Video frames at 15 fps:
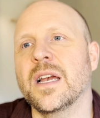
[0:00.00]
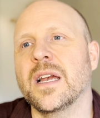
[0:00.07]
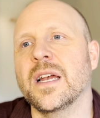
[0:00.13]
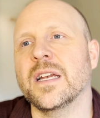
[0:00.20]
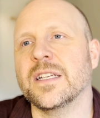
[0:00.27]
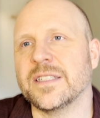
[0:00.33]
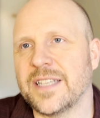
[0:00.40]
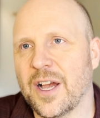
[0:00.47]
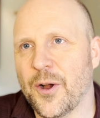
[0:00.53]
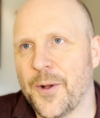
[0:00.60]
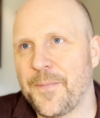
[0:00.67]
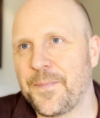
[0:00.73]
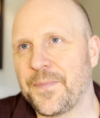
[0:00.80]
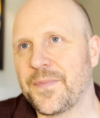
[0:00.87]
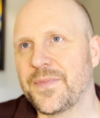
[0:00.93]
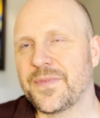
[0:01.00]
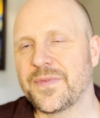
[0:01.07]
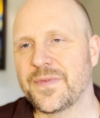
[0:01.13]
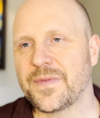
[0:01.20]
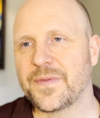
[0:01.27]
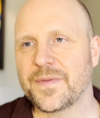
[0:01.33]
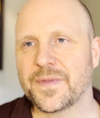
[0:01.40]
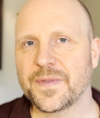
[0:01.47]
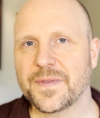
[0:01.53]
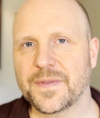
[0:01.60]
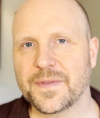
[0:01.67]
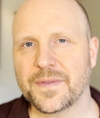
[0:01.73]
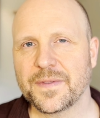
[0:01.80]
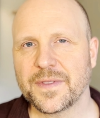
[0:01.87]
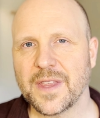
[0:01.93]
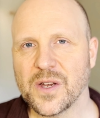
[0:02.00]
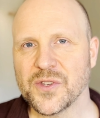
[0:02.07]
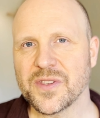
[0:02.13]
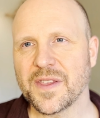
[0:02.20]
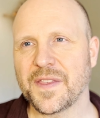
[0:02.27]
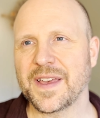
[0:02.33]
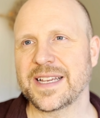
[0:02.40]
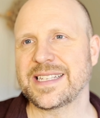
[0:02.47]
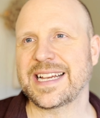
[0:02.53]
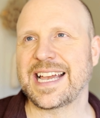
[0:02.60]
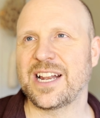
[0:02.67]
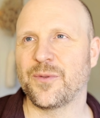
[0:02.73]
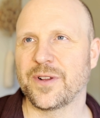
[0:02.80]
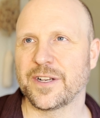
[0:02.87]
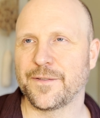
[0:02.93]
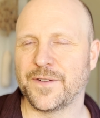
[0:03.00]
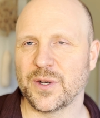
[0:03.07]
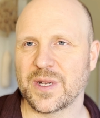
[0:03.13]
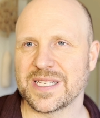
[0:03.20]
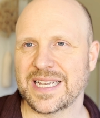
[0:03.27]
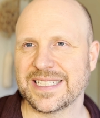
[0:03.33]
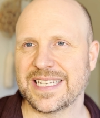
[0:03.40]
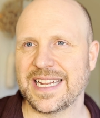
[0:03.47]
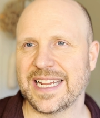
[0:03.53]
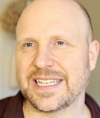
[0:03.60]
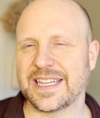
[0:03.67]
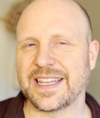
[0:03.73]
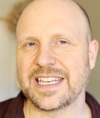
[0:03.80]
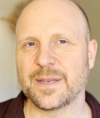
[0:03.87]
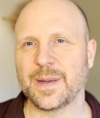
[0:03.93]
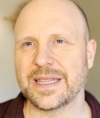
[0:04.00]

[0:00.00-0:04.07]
So those are the things I kind of wanted to focus on today, thinking about